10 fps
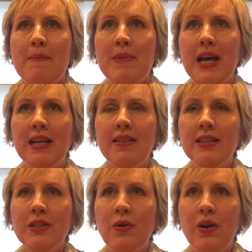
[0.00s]
But in
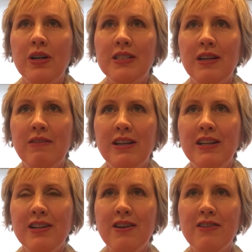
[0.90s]
this course, I want you
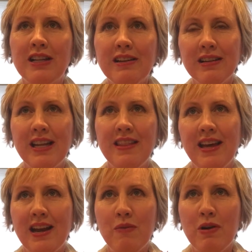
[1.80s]
to know clearly
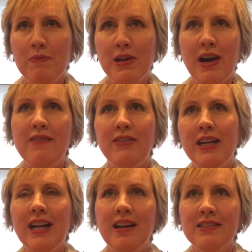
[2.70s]
that I won't be
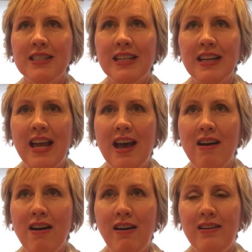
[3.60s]
offering counseling
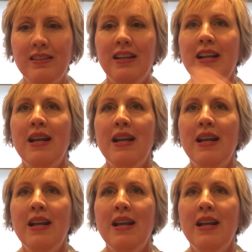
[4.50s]
at all.